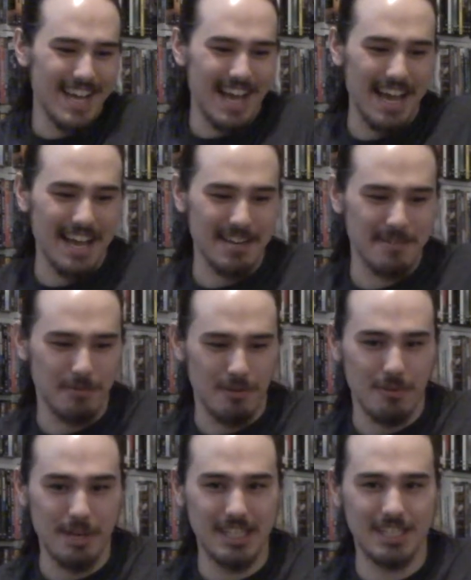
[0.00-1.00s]
And
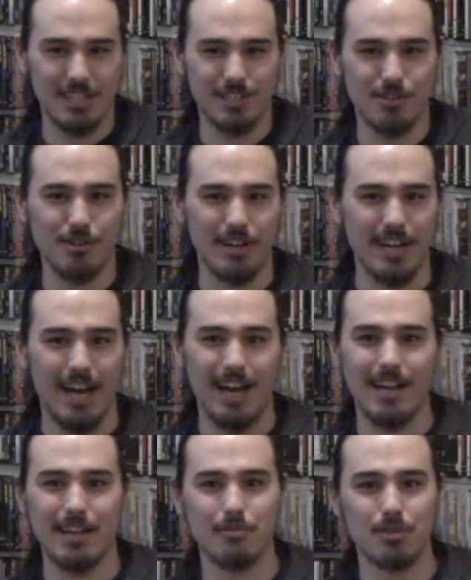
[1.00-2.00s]
what makes this cool, and
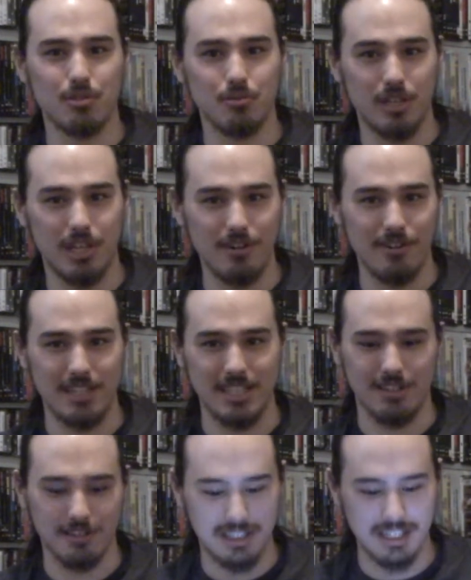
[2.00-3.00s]
I was curious,
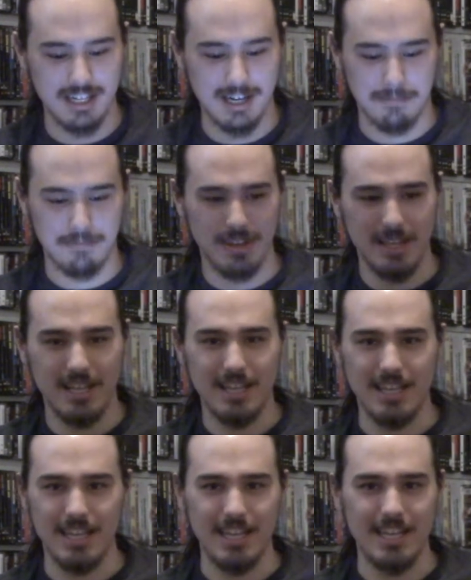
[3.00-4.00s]
I looked it up.
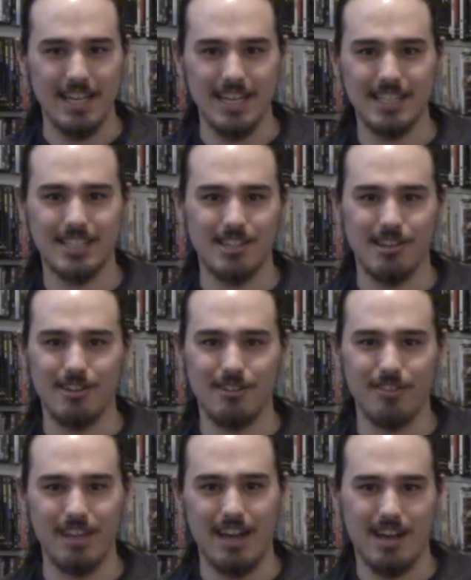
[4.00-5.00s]
It's
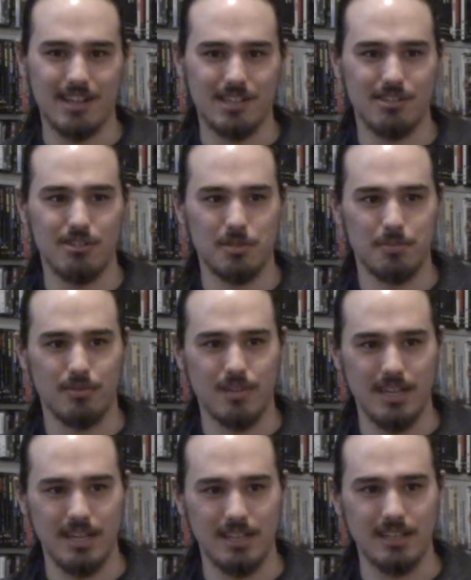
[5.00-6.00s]
all the actors
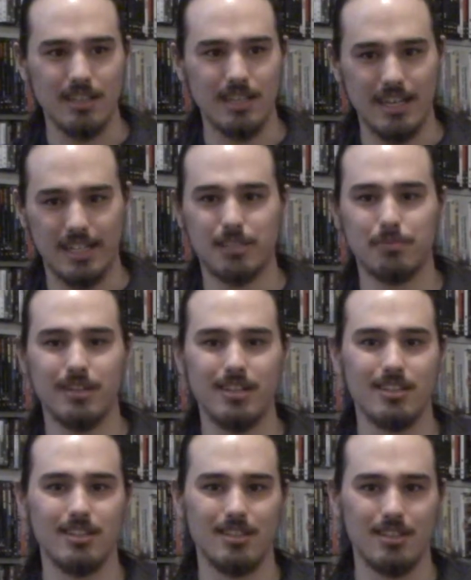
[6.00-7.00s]
playing the X-Men
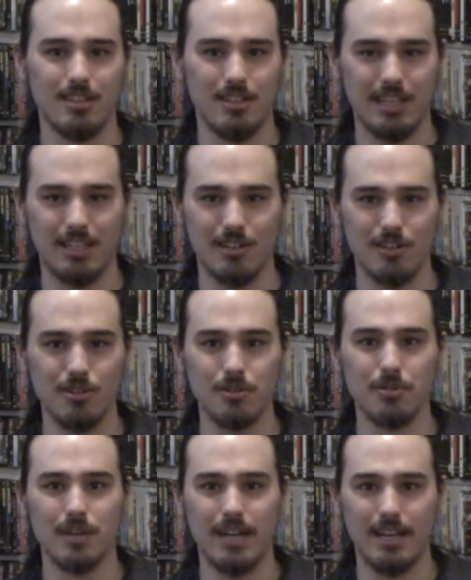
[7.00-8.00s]
in the
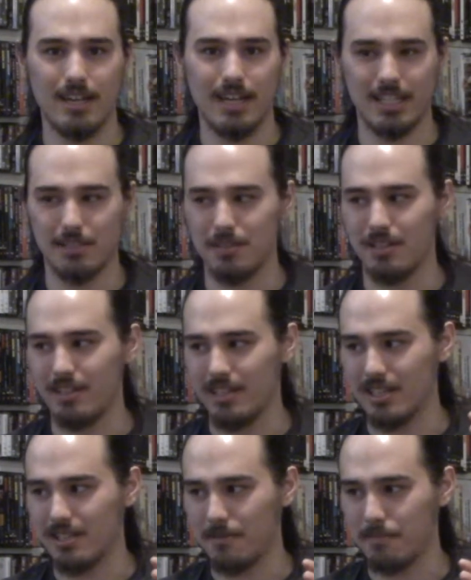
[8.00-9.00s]
new X-Men,
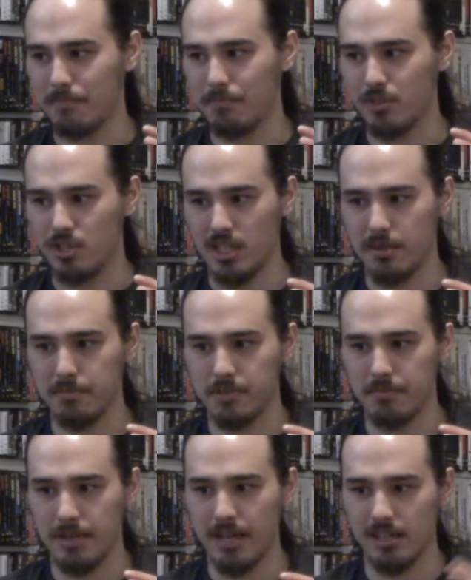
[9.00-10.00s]
like
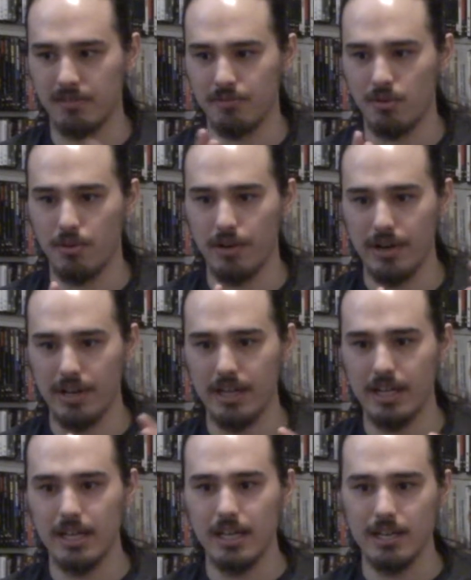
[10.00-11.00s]
James
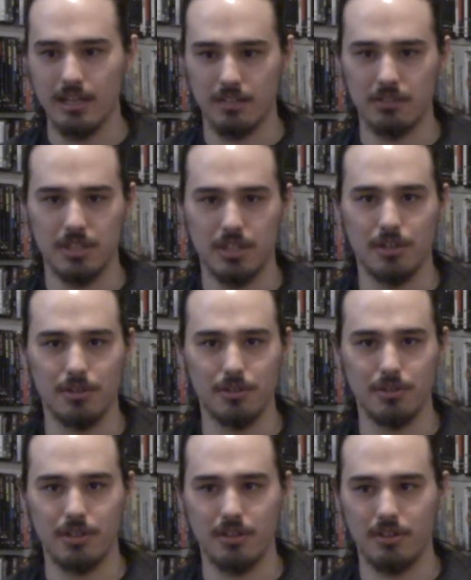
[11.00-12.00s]
McAvoy, Nicholas
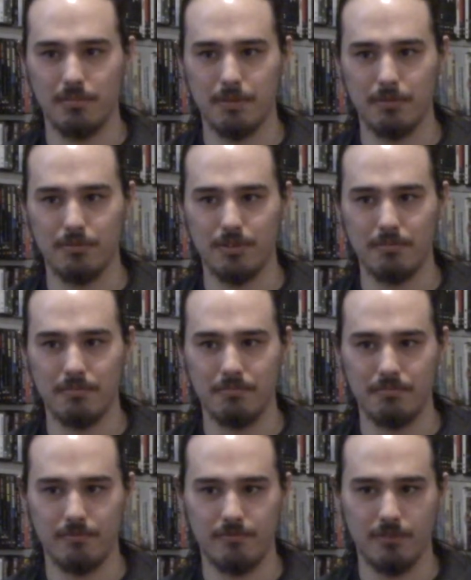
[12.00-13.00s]
Hoult, all the people
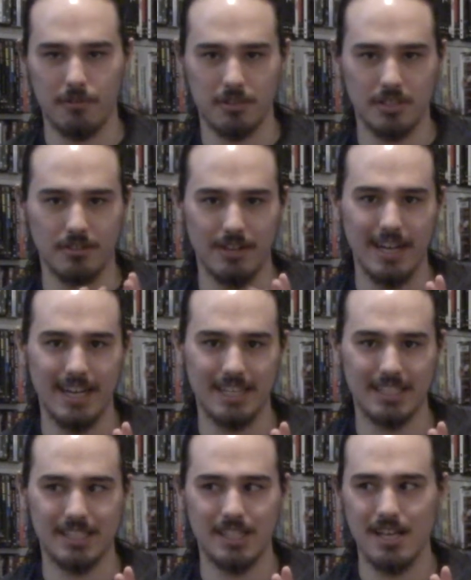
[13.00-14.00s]
from First
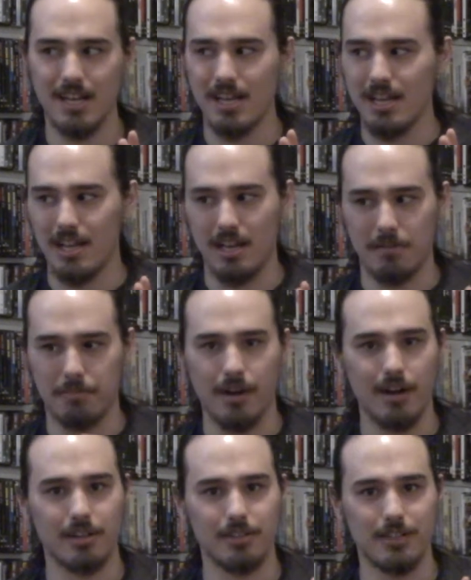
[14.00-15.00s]
Class and
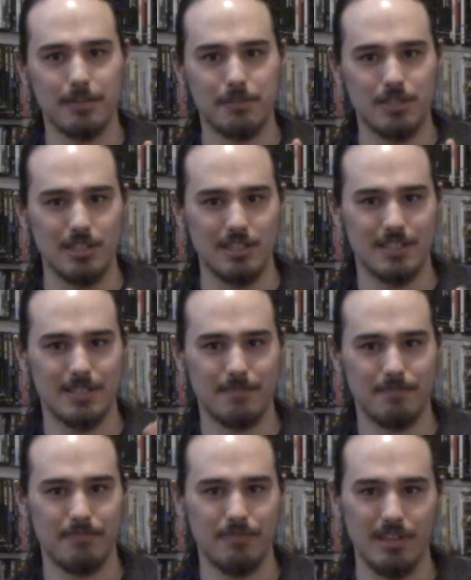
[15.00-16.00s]
Apocalypse, just
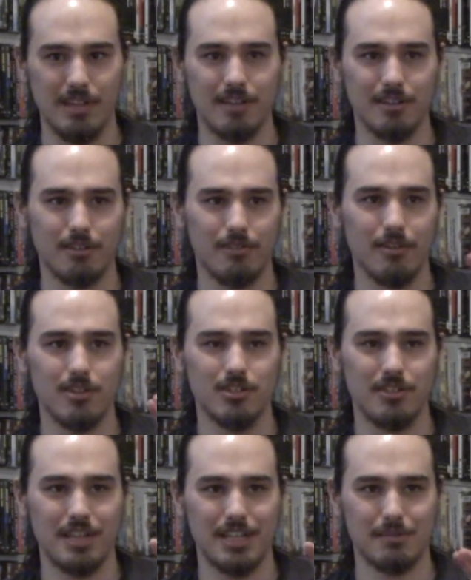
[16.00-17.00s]
the younger version
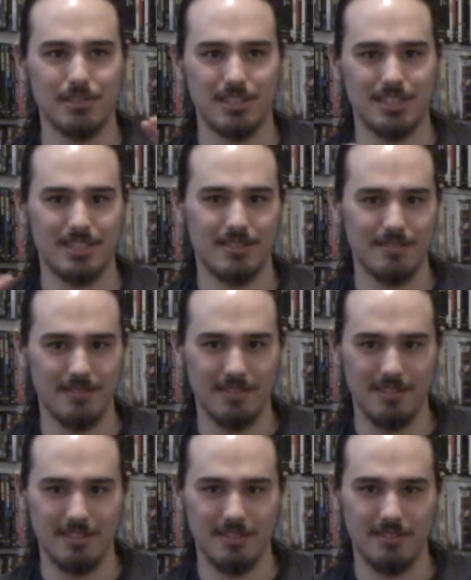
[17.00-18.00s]
of the X-Men, just
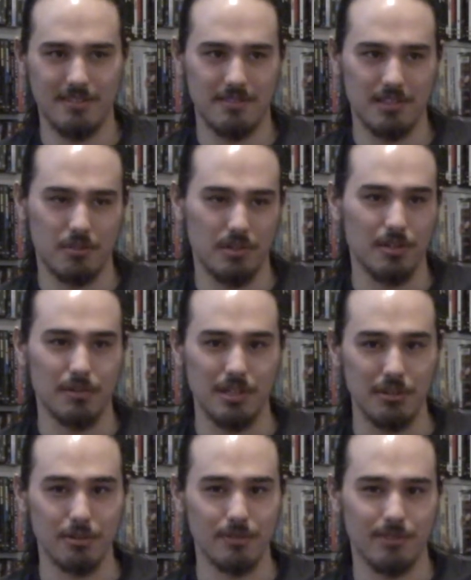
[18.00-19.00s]
because we know
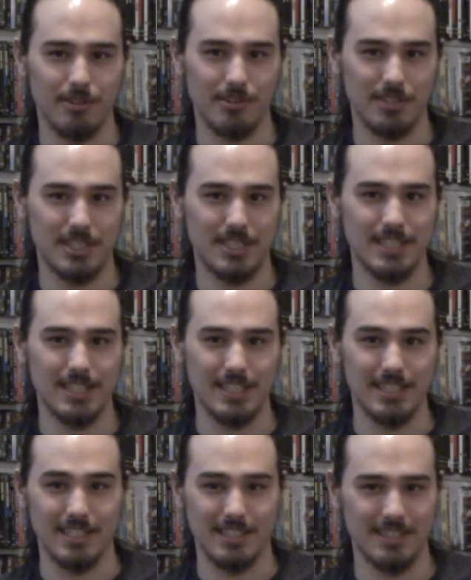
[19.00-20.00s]
what universe
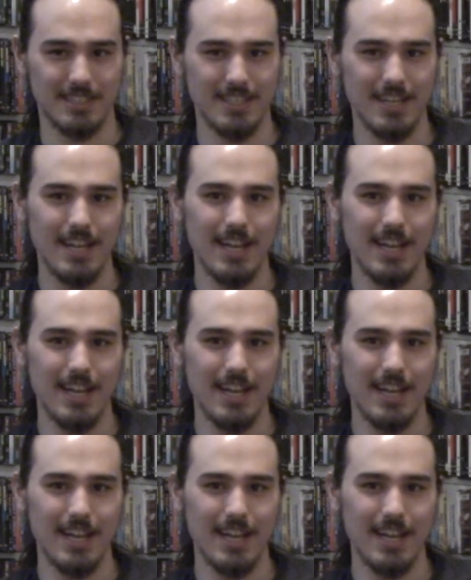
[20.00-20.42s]
this is.